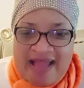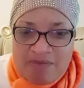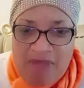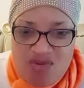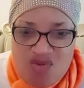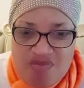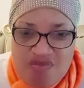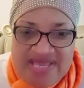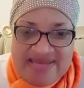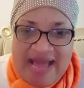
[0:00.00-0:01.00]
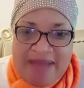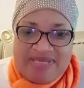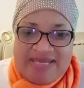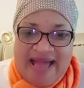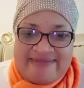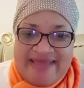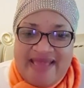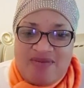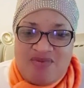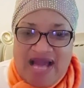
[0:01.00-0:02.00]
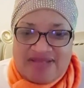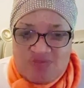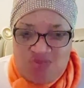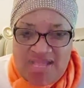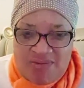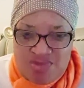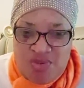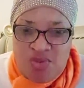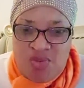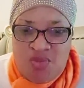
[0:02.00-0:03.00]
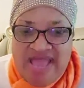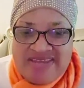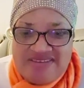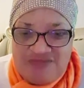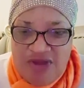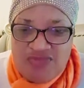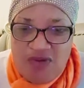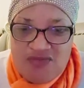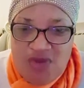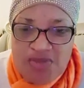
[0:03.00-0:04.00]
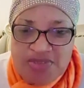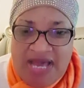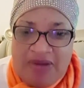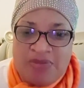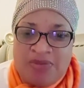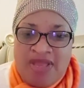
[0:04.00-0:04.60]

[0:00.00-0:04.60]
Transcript: Pelu Mida Milade, we are in the front of God now.